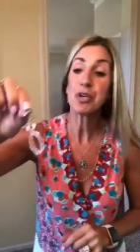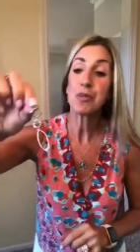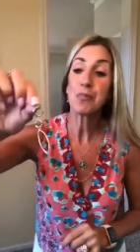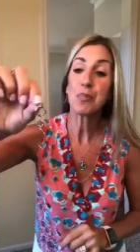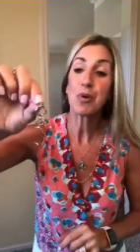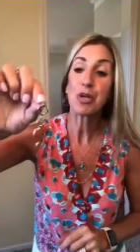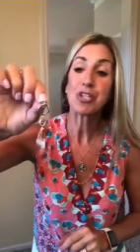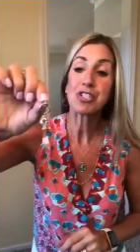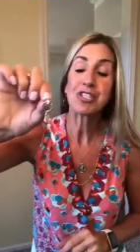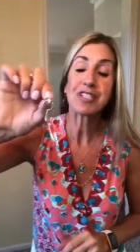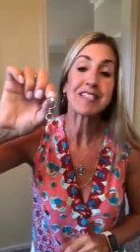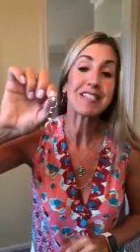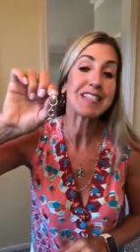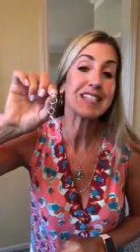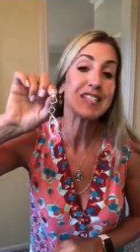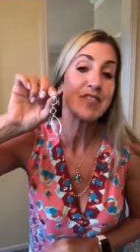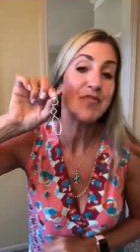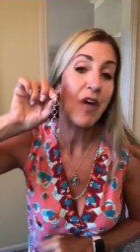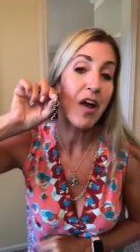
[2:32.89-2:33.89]
can purchase
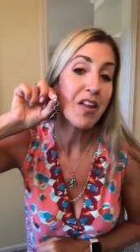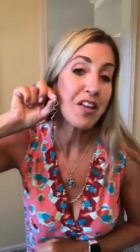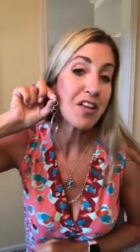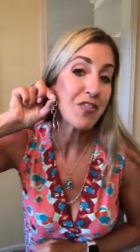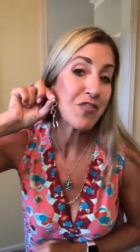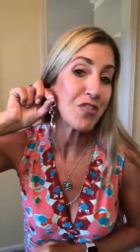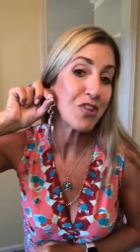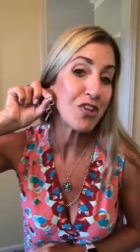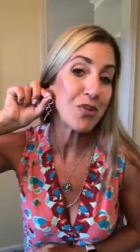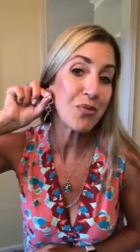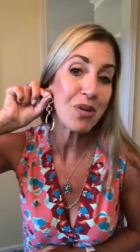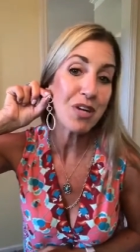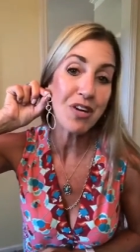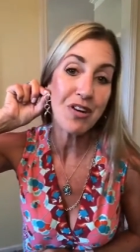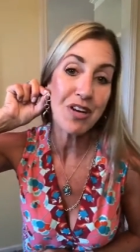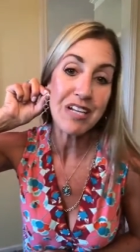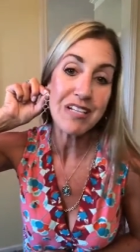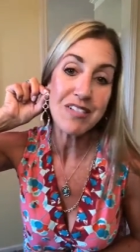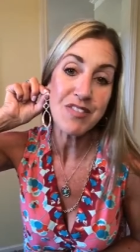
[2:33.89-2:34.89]
these falling for you
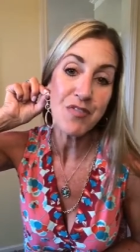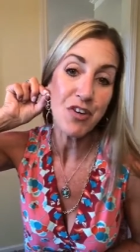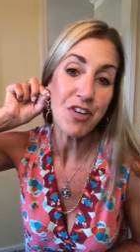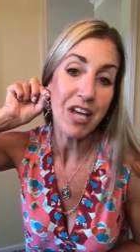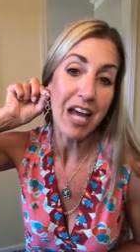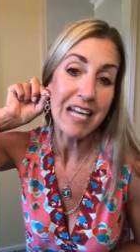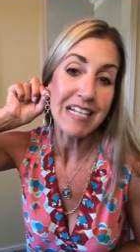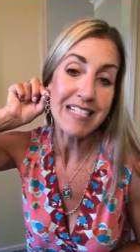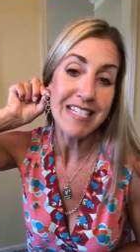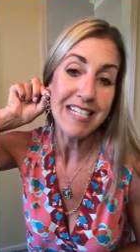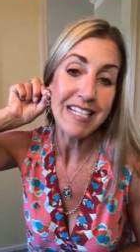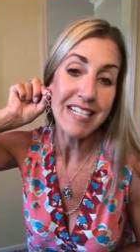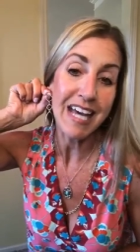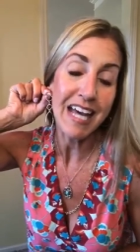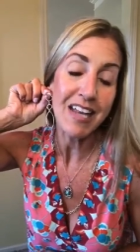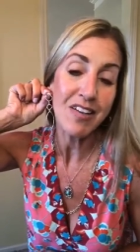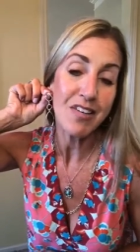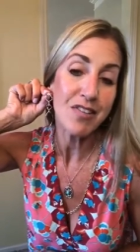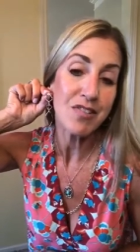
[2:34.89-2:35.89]
earrings for
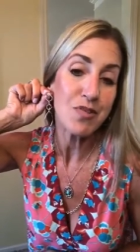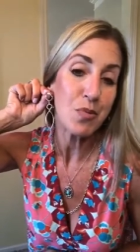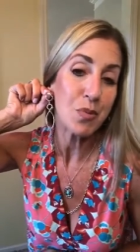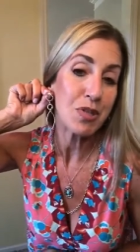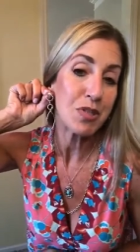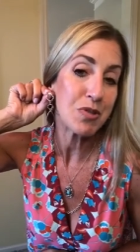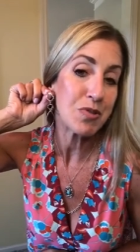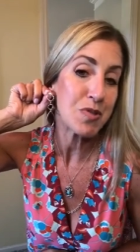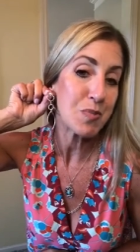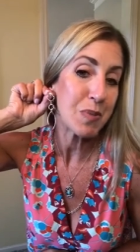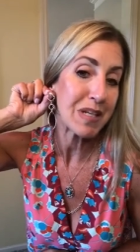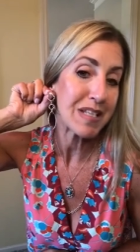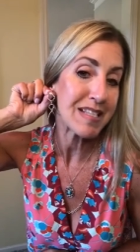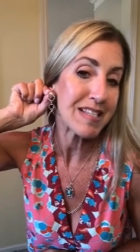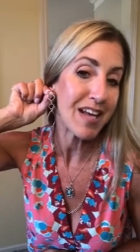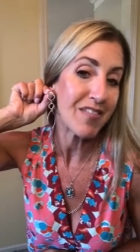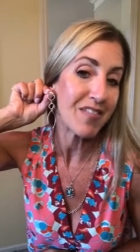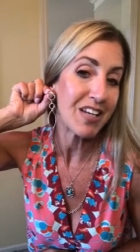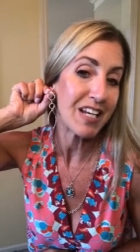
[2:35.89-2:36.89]
$19 when you spend
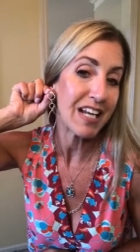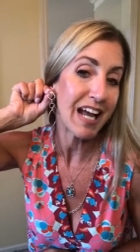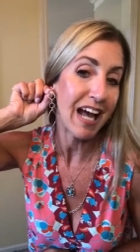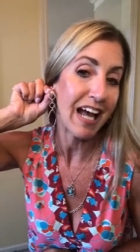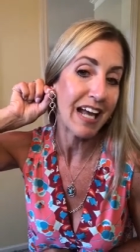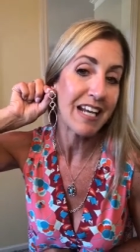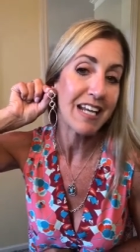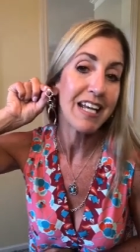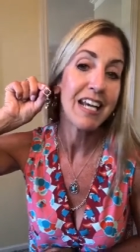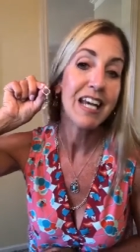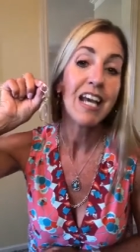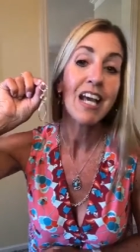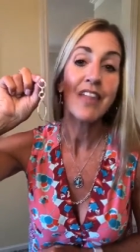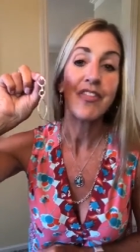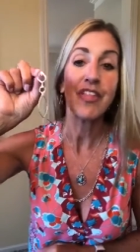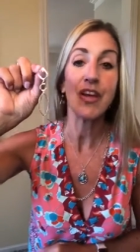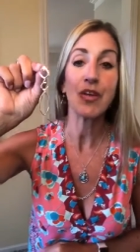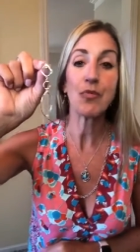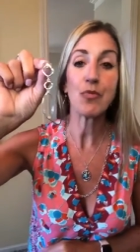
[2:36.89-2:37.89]
$79.
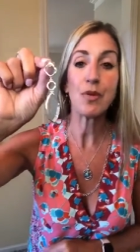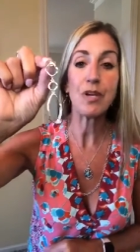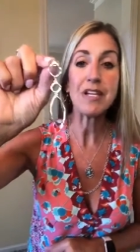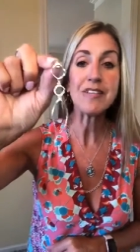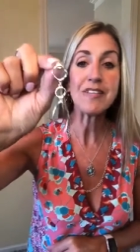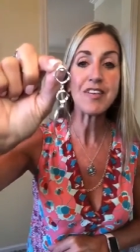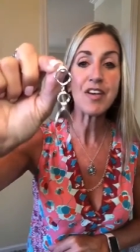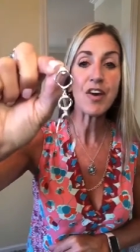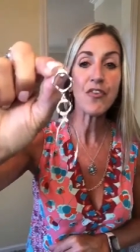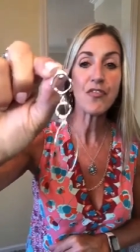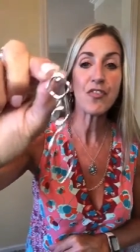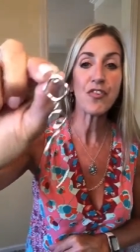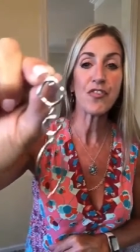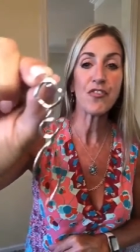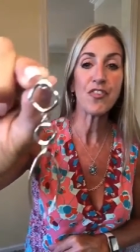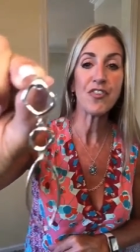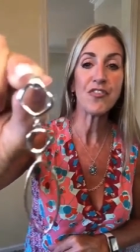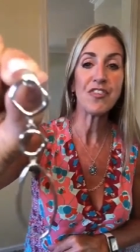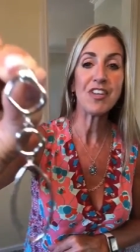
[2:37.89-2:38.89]
They retail for
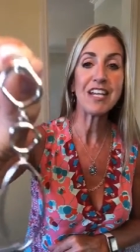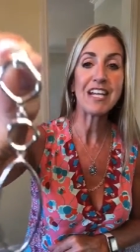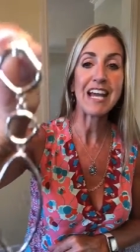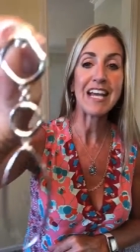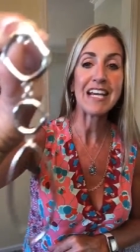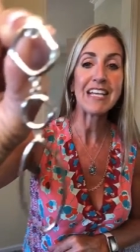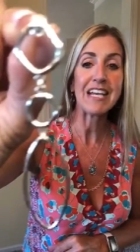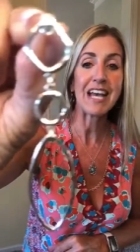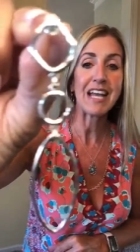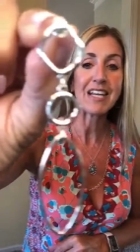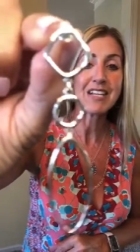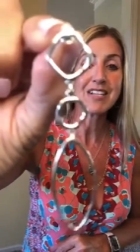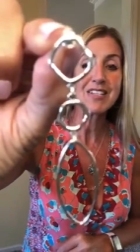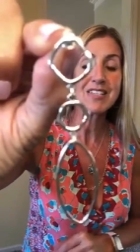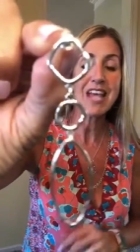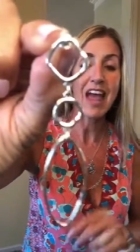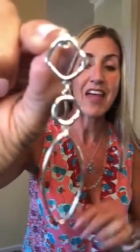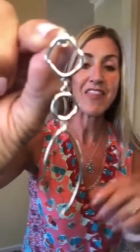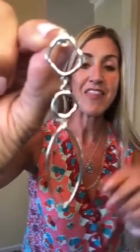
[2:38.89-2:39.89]

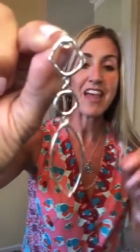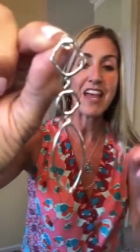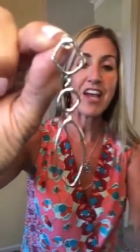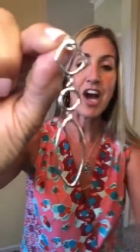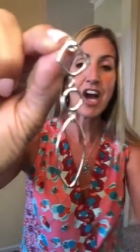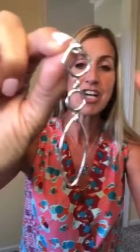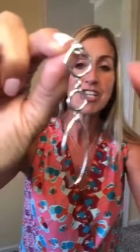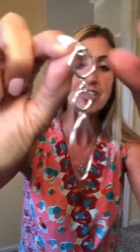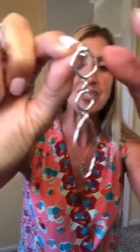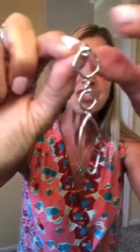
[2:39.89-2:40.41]
$59 and they are